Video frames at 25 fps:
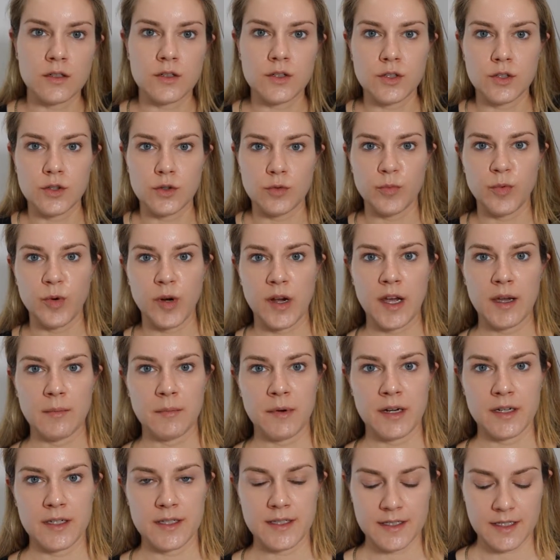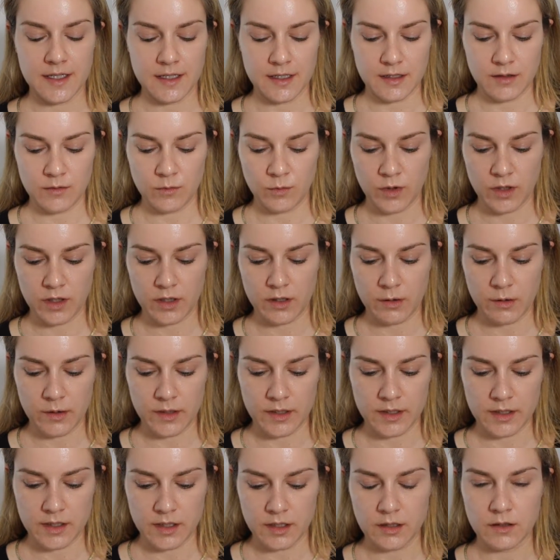To prime our skin, we're
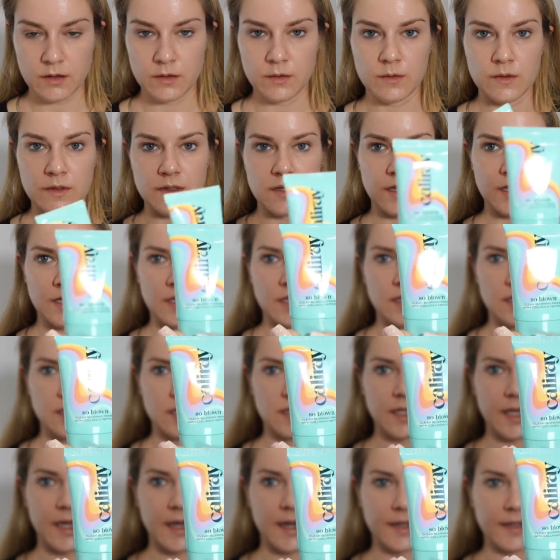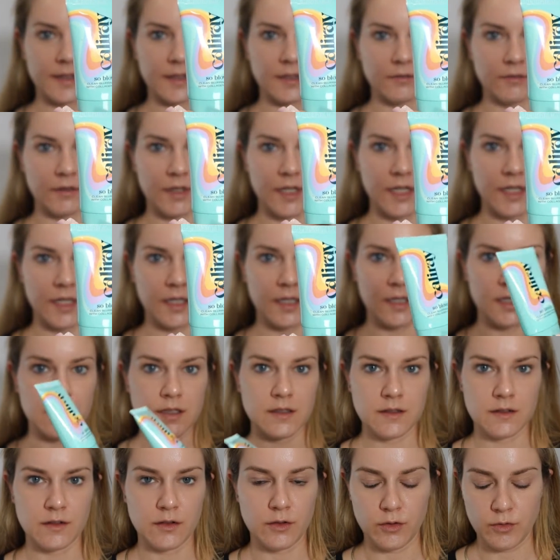going to use the Cali Ray
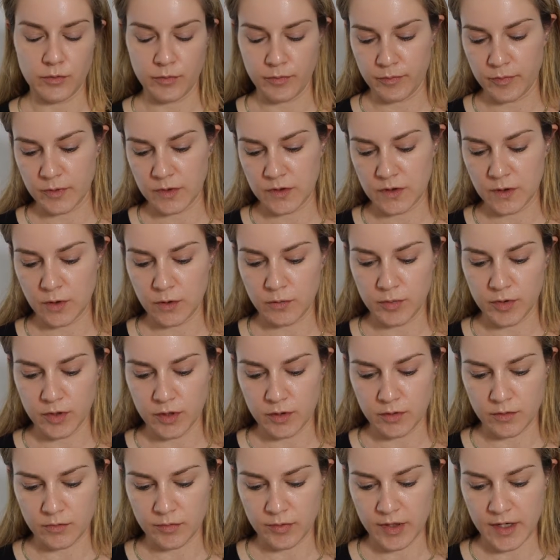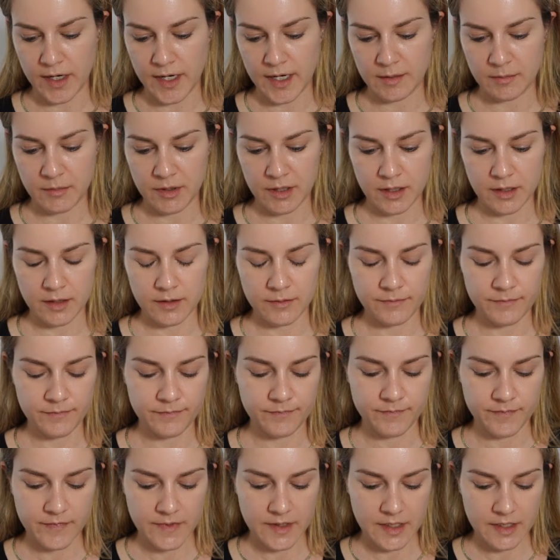So Blown Primer.
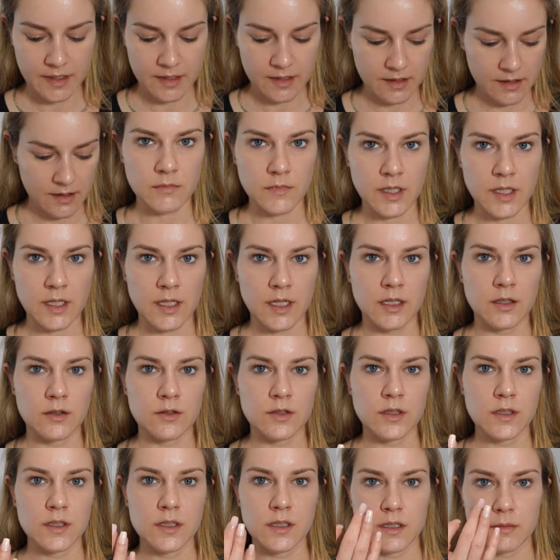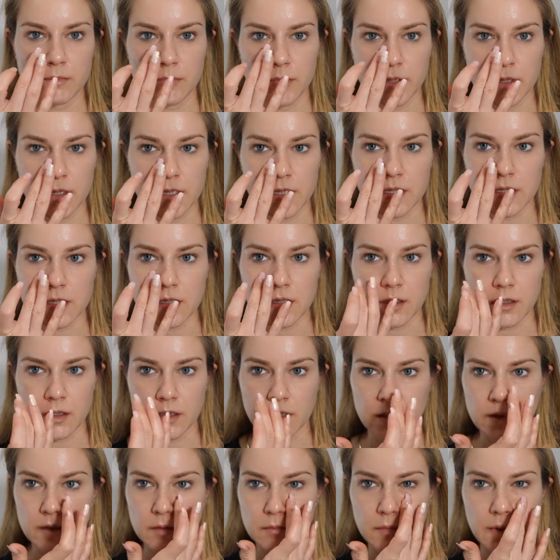And I usually just put this
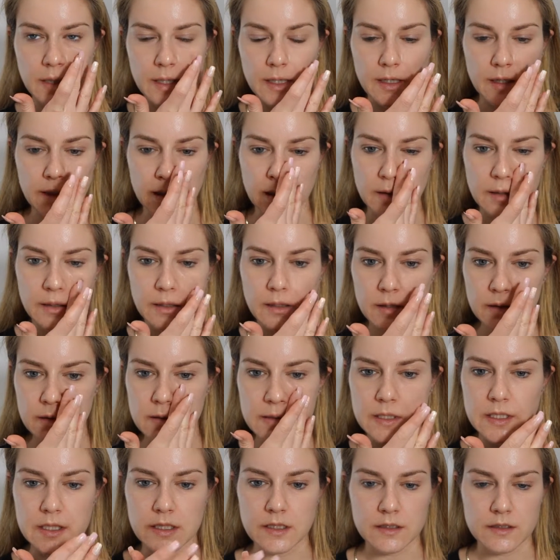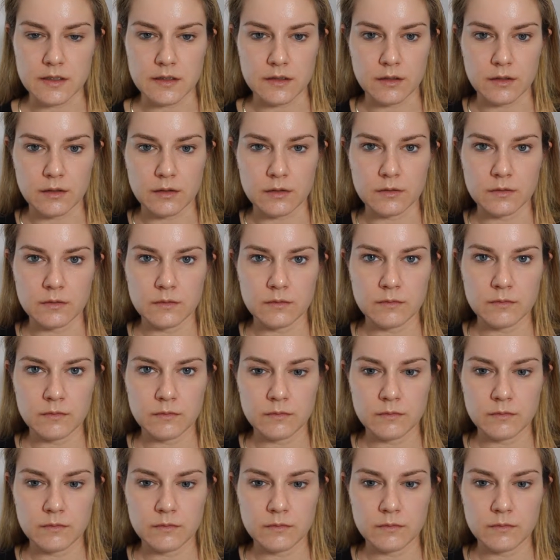on my T-zone,